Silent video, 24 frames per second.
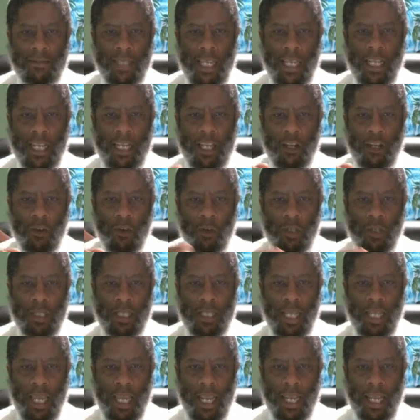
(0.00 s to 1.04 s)
And he
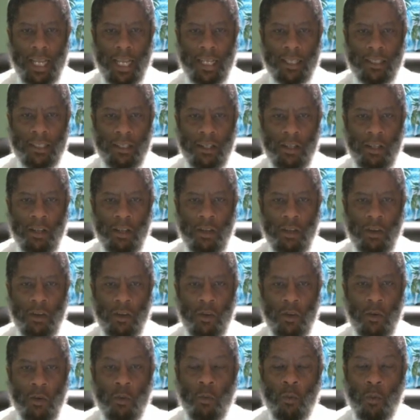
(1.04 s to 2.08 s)
ordained
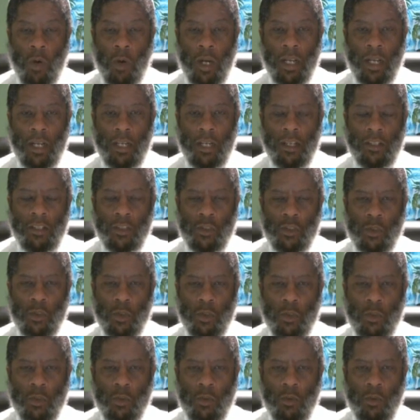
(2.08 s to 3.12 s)
one
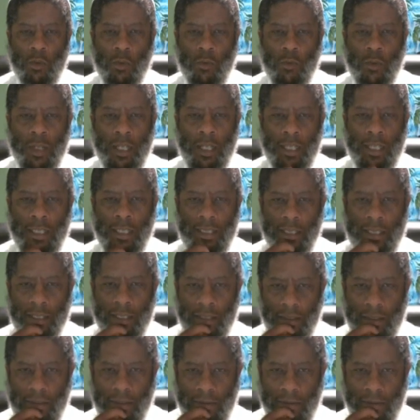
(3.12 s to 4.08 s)
true religion.